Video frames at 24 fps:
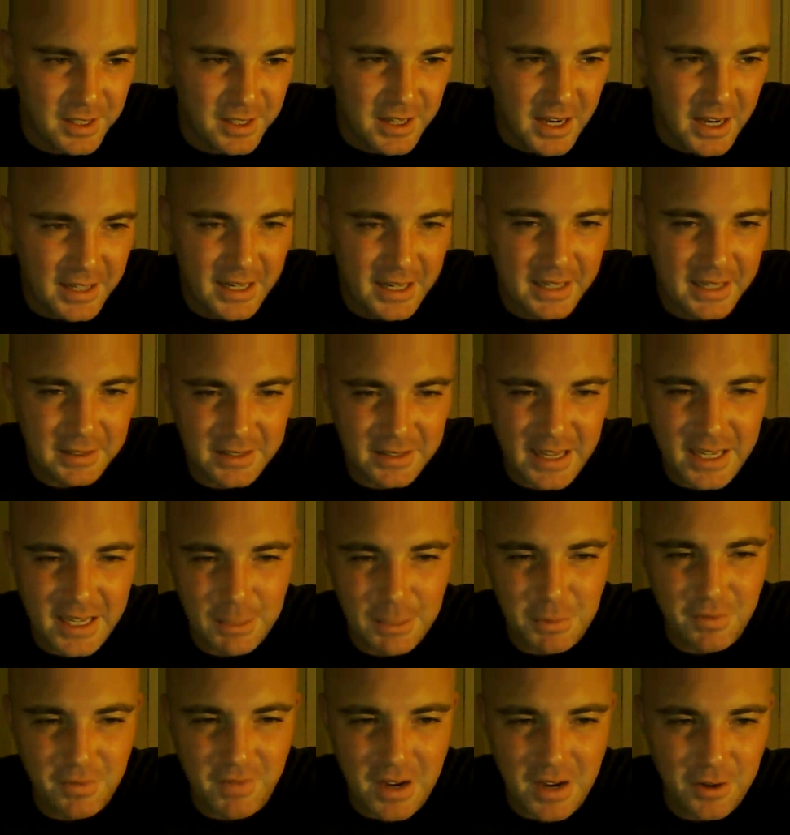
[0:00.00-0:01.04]
And that can
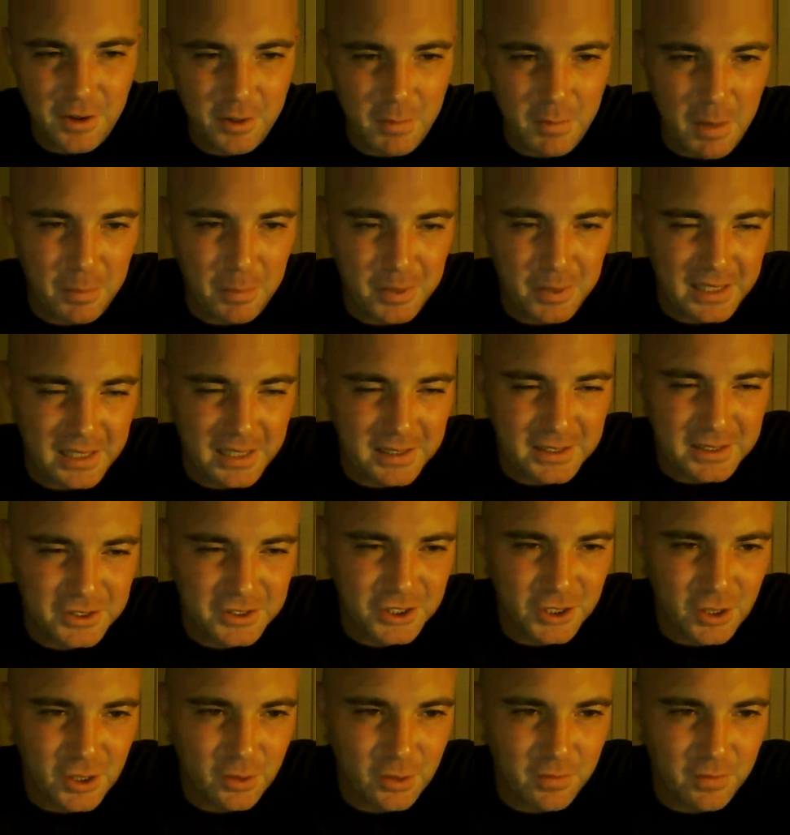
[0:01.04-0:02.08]
be found on my playlist, you
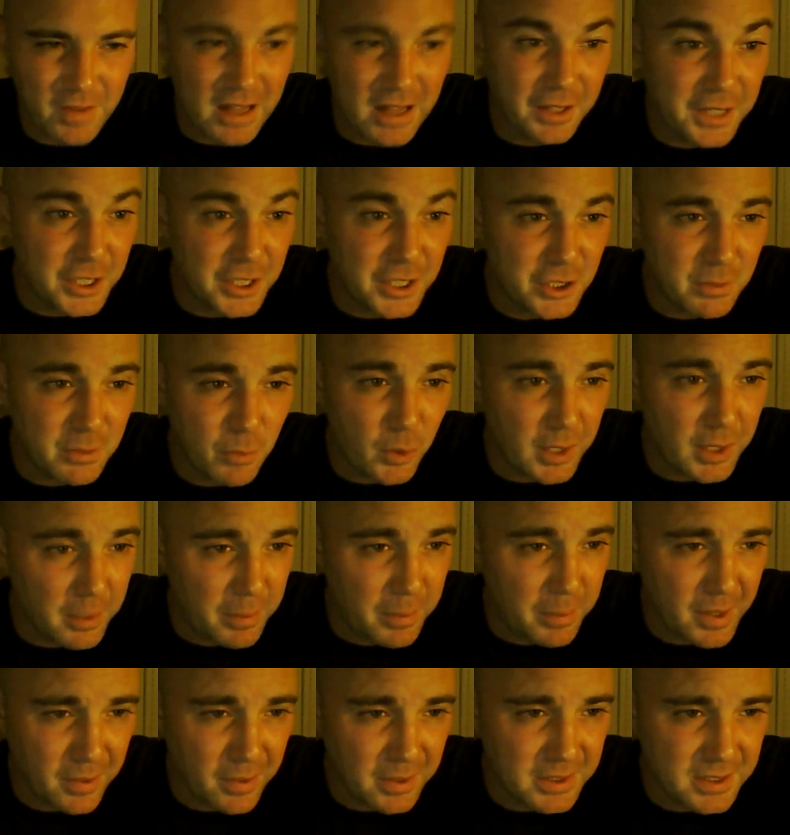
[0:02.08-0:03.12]
know, Validation Boy
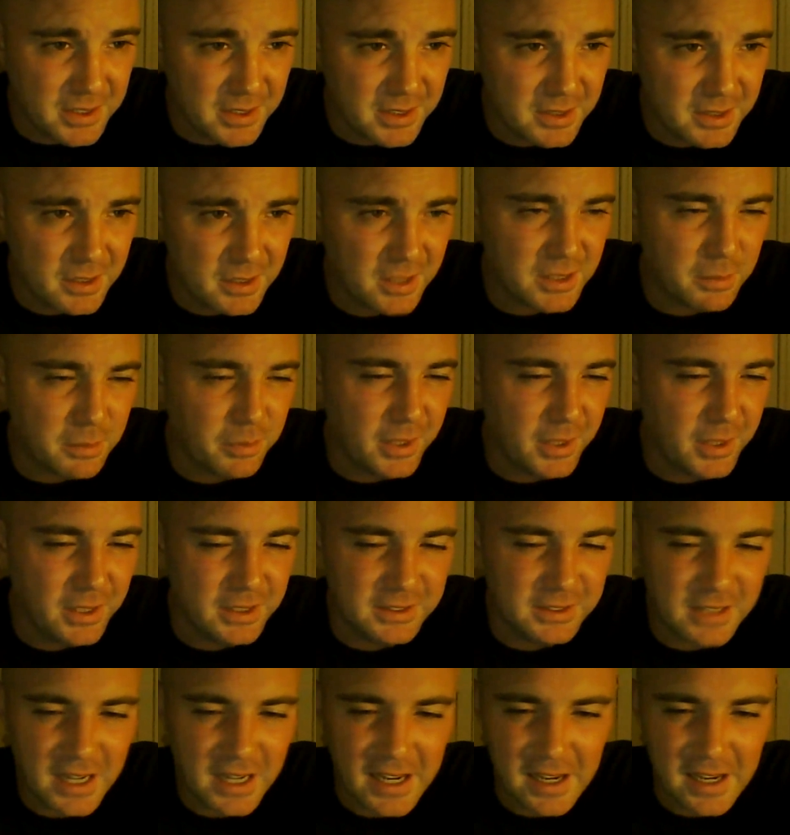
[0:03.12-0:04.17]
Appearances. It's a
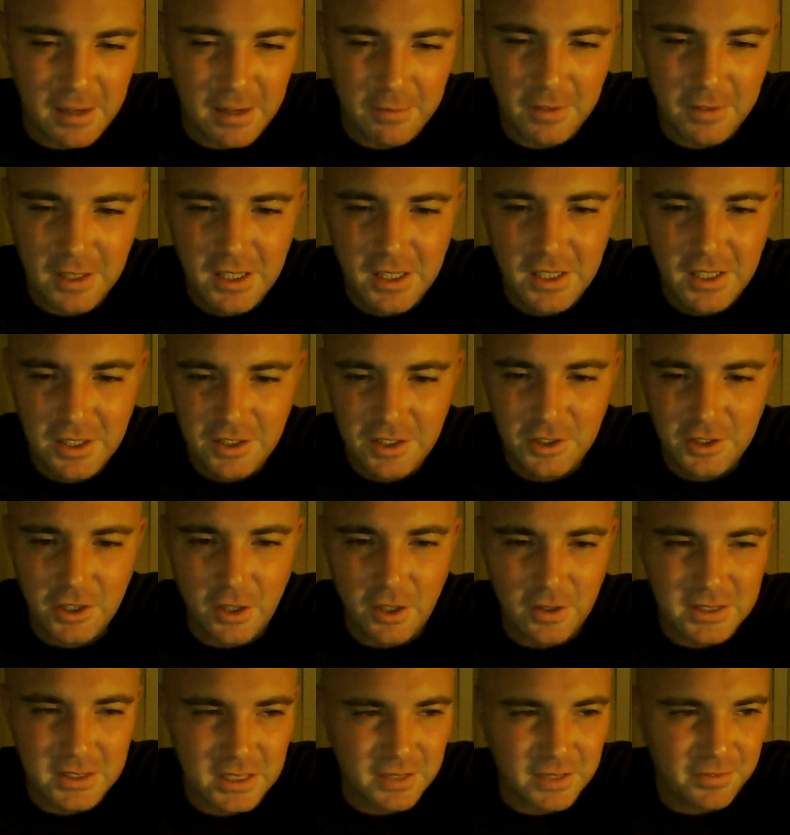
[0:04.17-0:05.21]
playlist that I have. You can go,
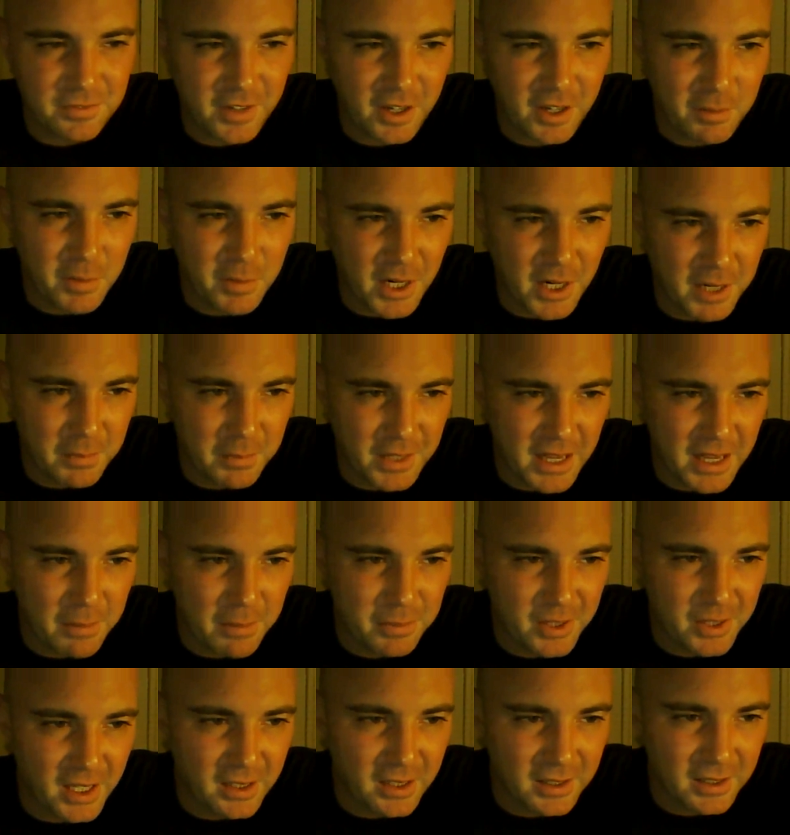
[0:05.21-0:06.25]
it's at the very bottom of that
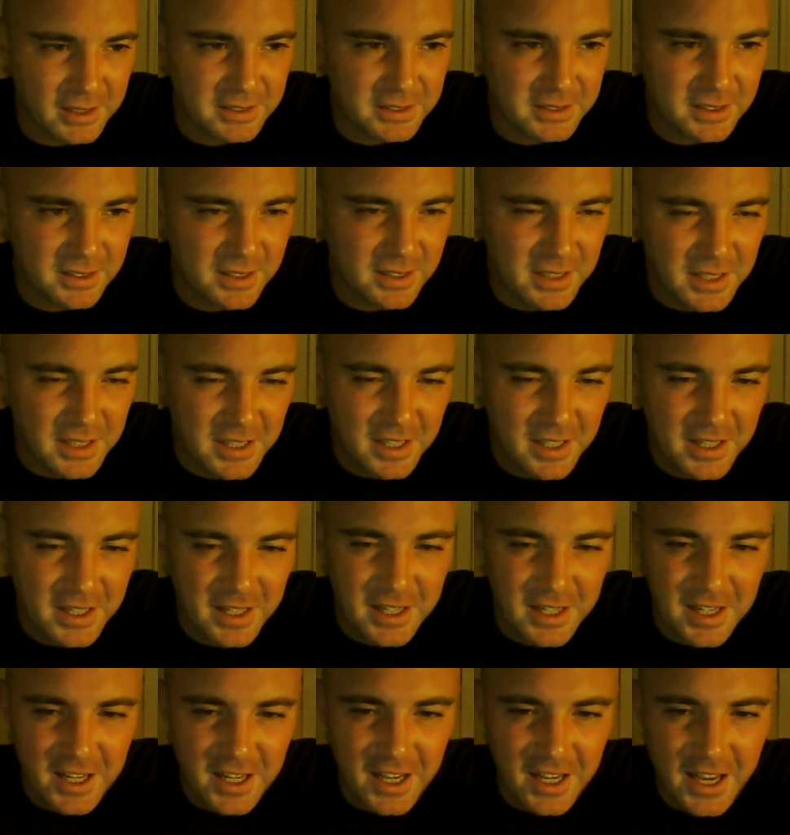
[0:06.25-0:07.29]
playlist.
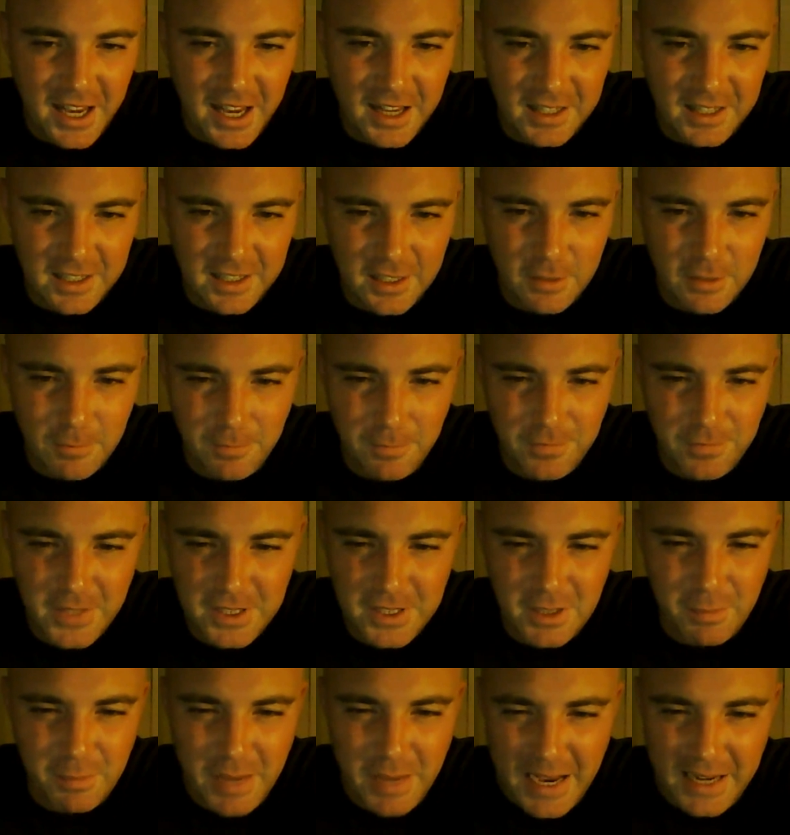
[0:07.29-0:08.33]
And it's
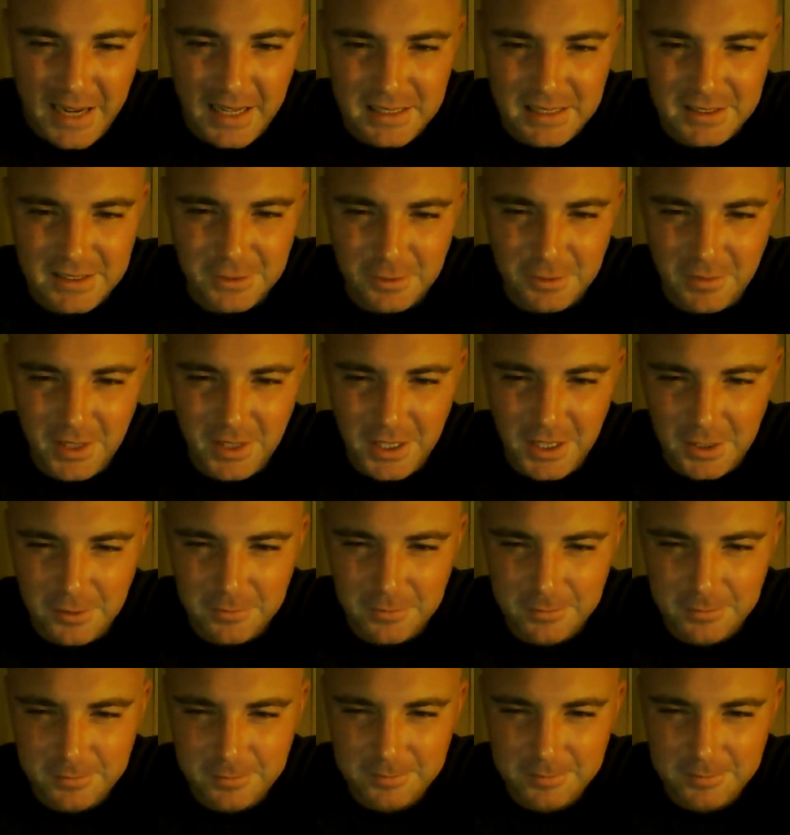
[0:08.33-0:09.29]
a badass little video.